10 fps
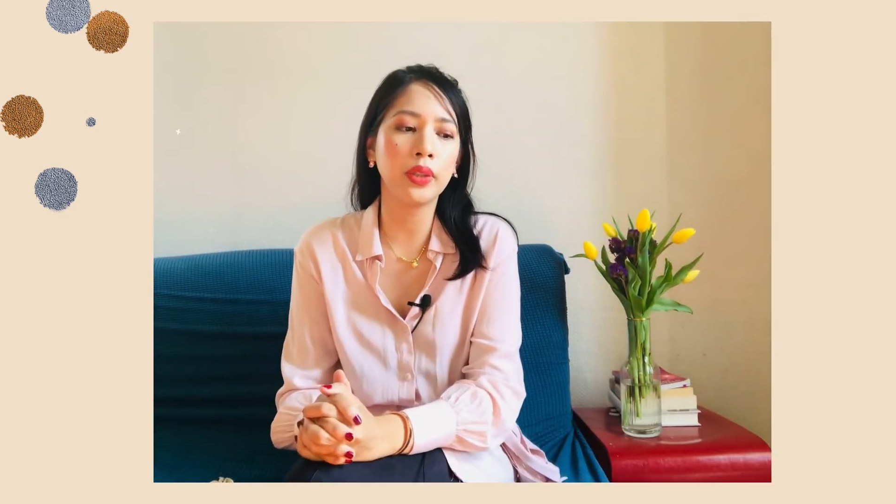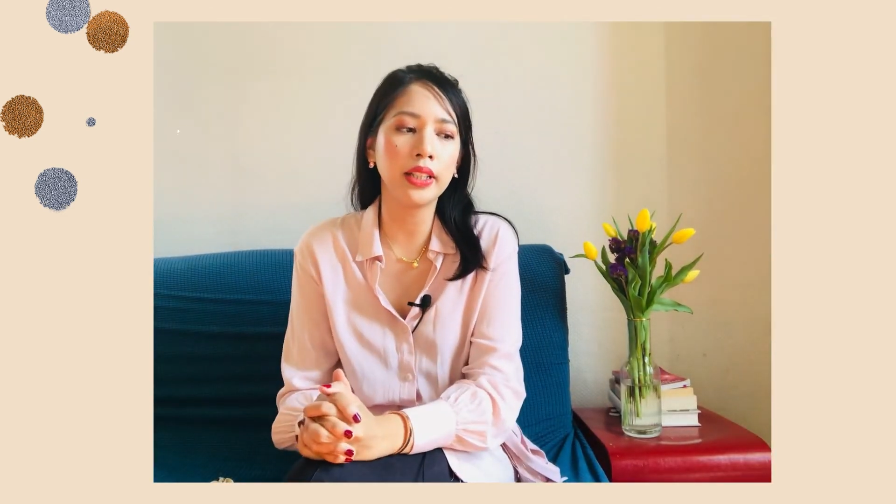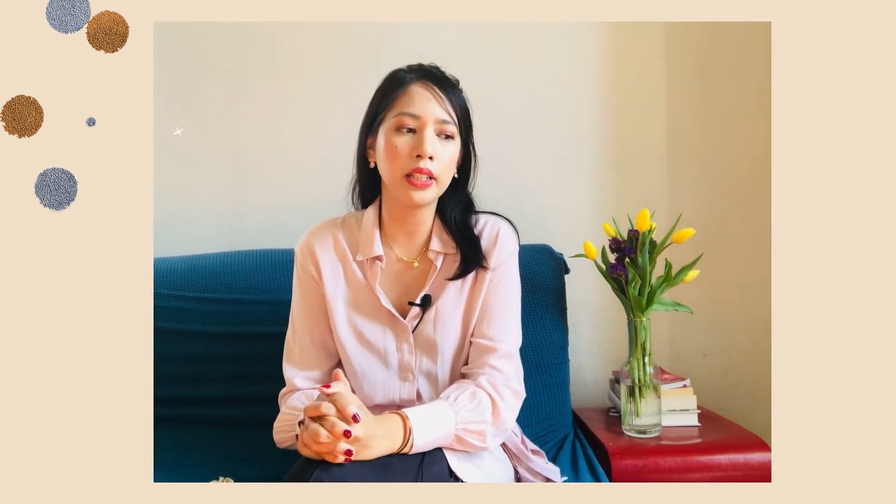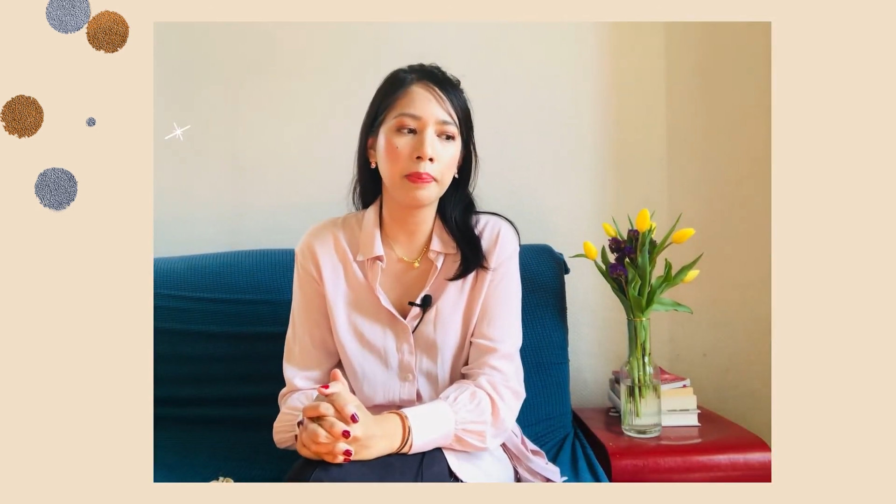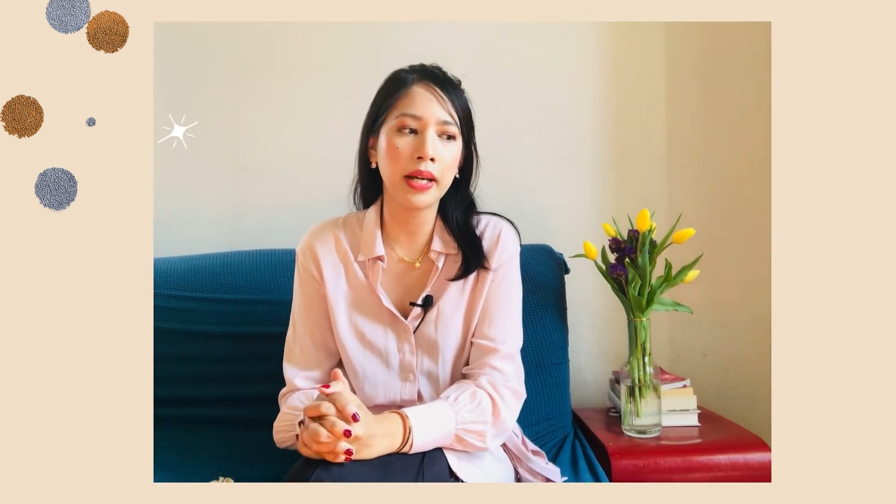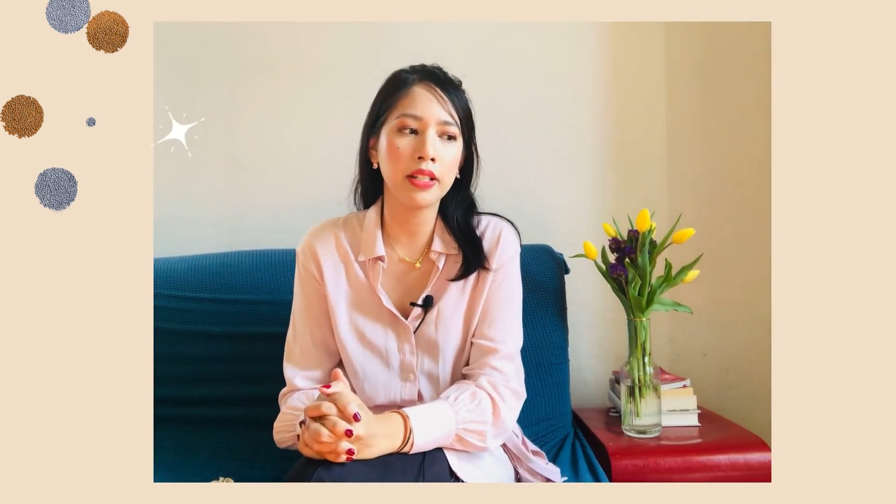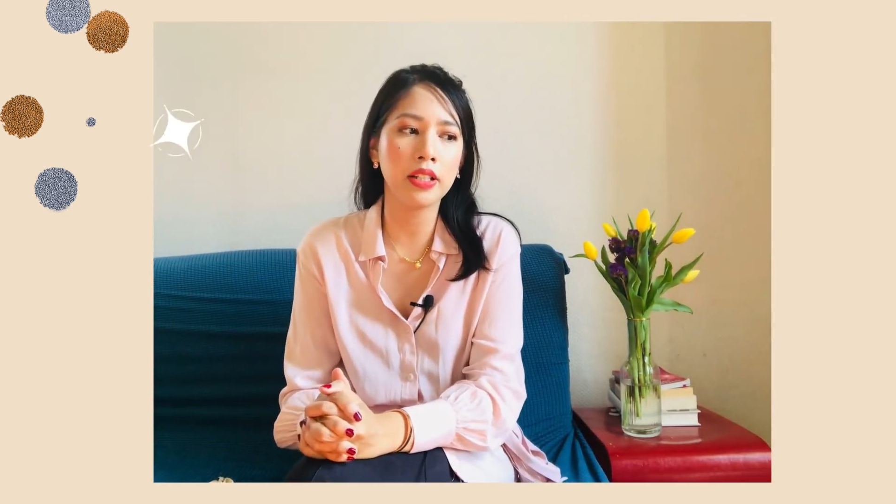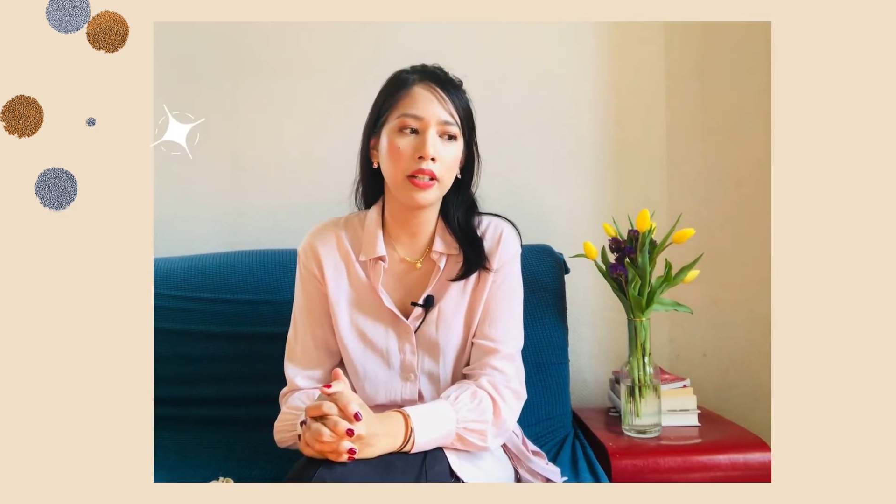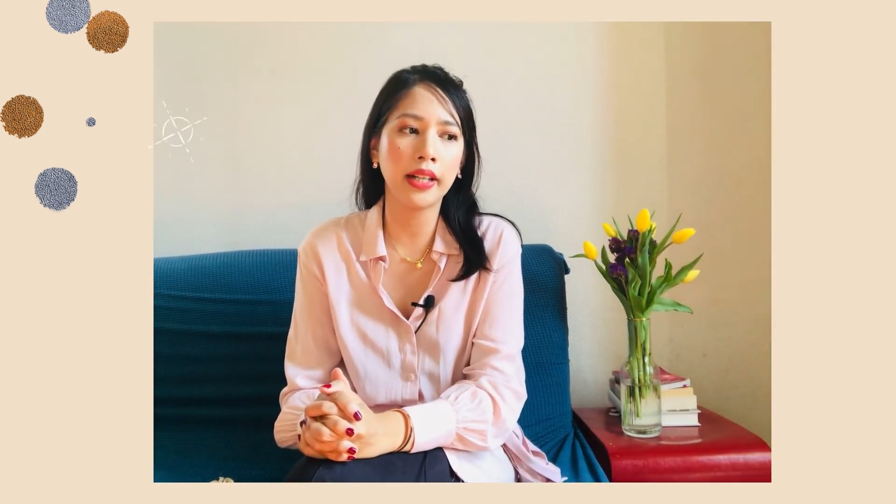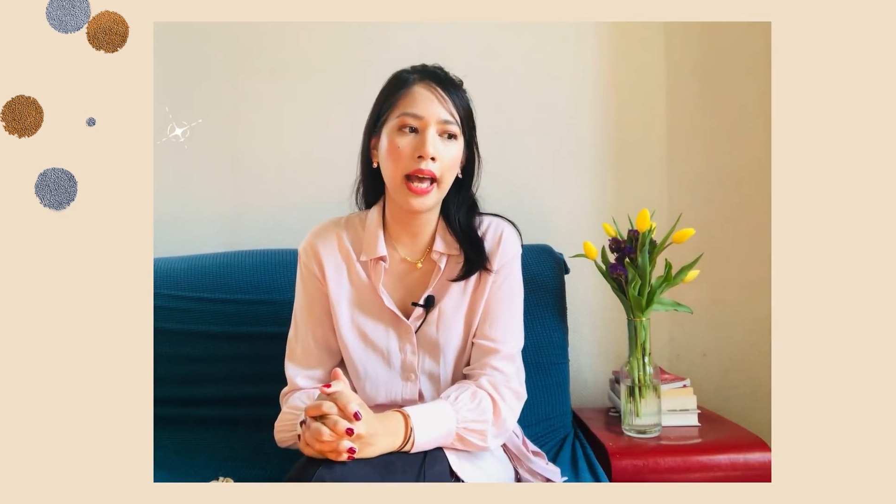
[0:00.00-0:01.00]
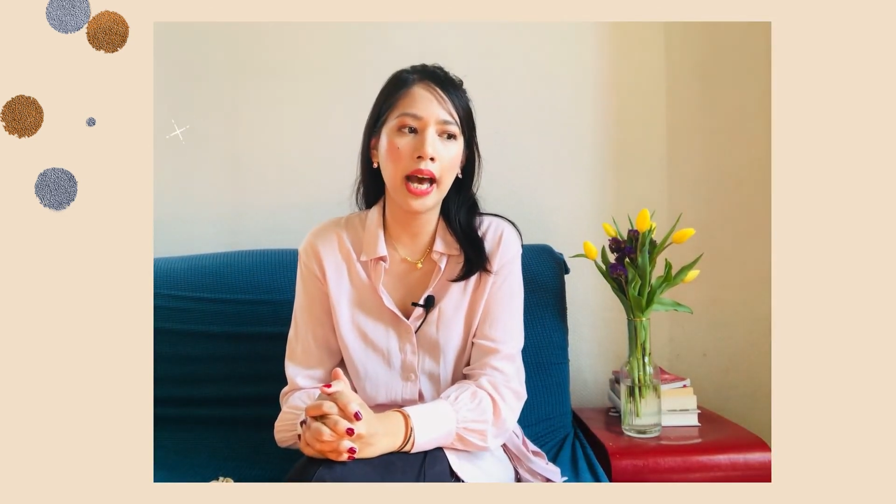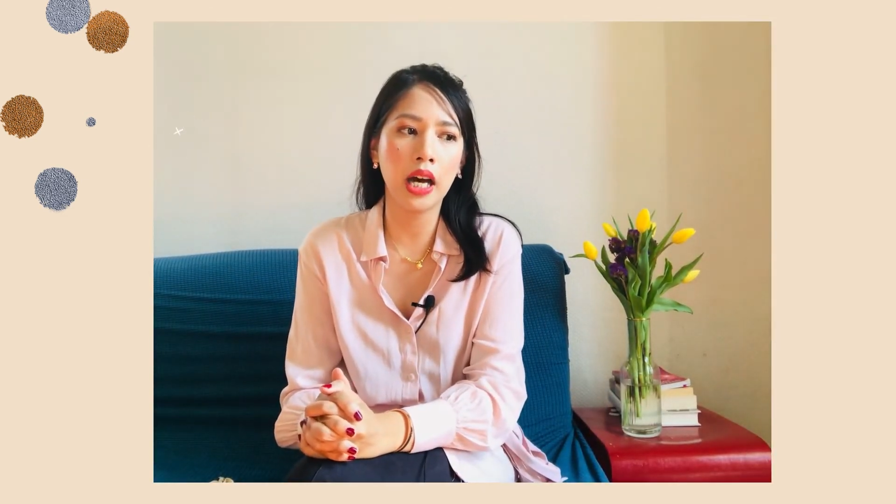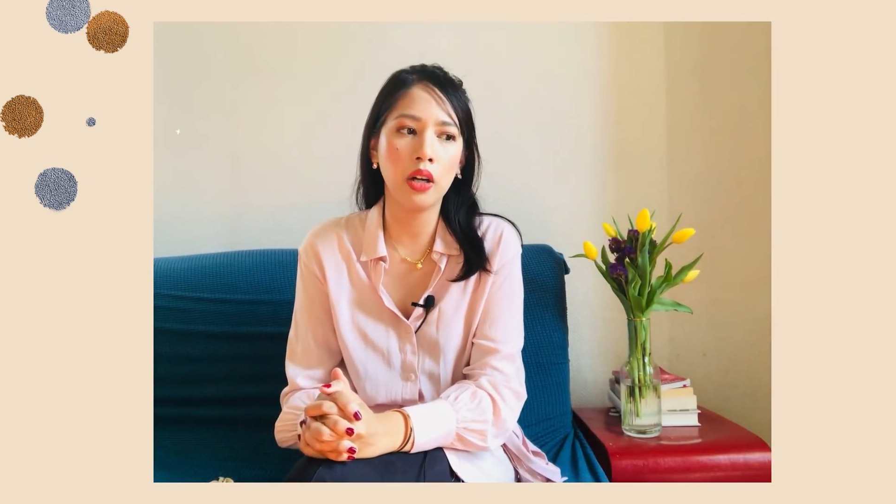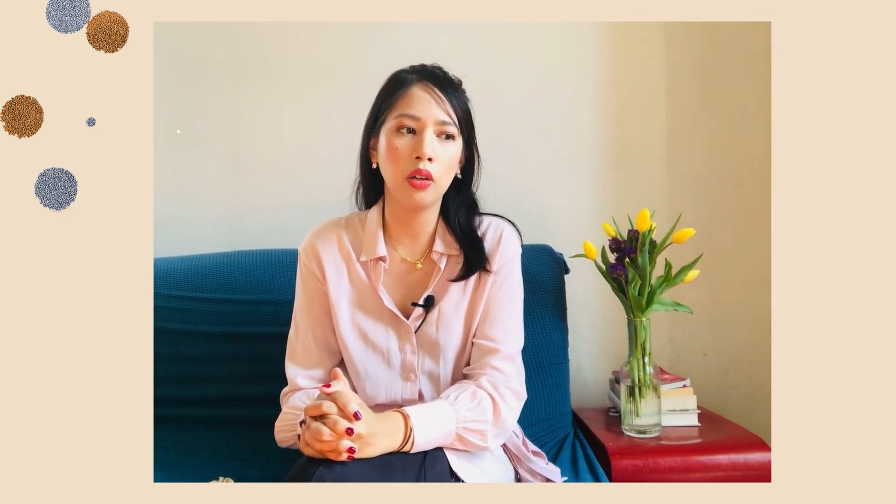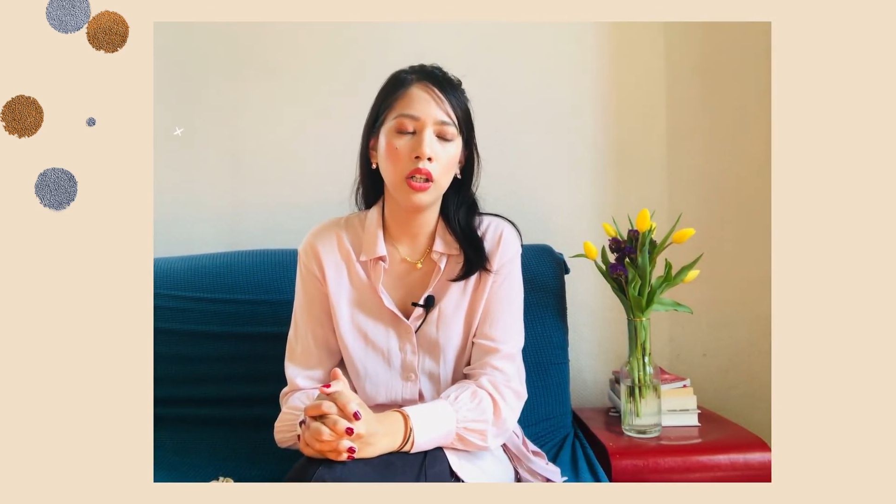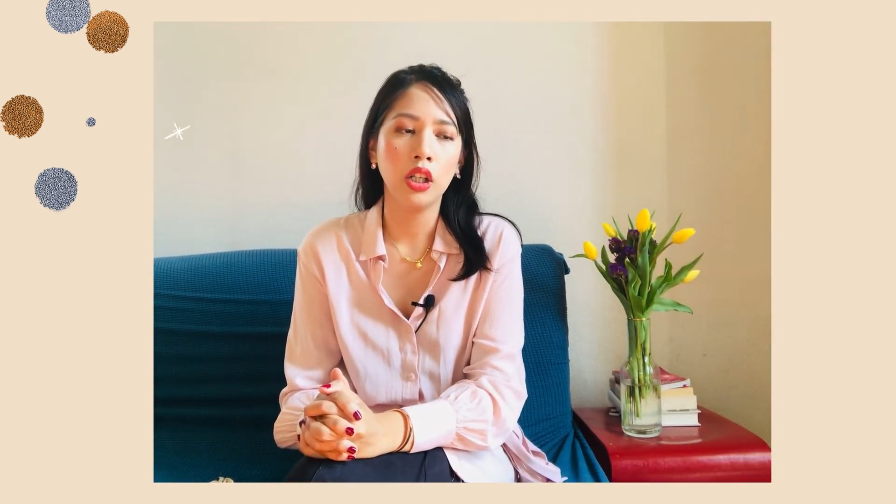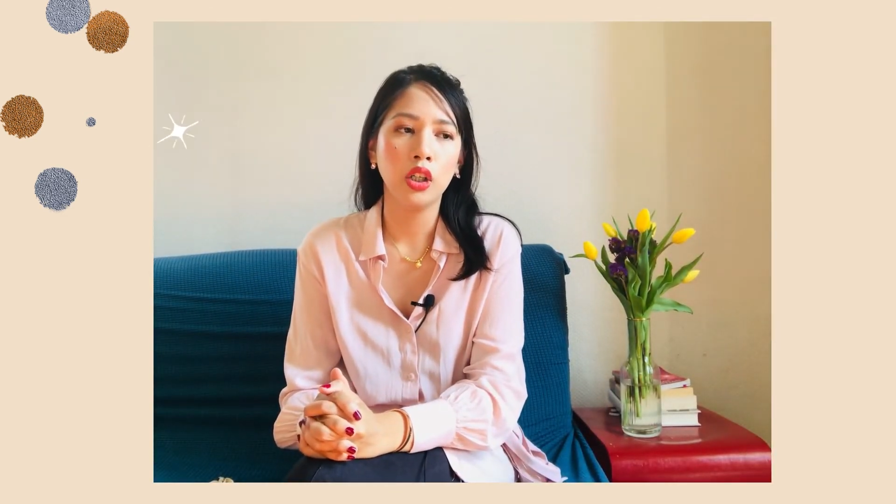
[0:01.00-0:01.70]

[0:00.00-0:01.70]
really depends on how